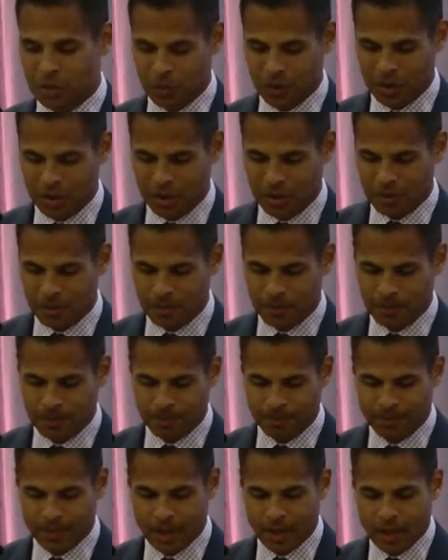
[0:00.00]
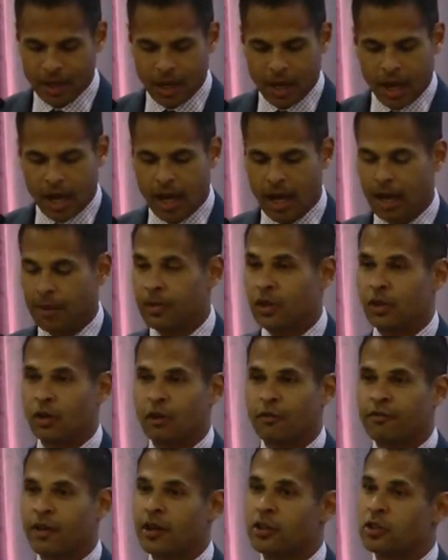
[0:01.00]
with you. There
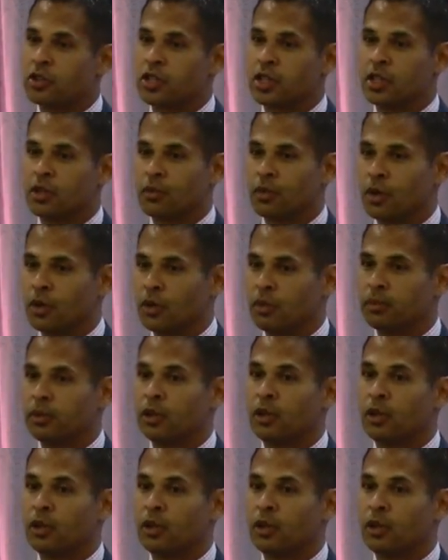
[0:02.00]
are funders in the room.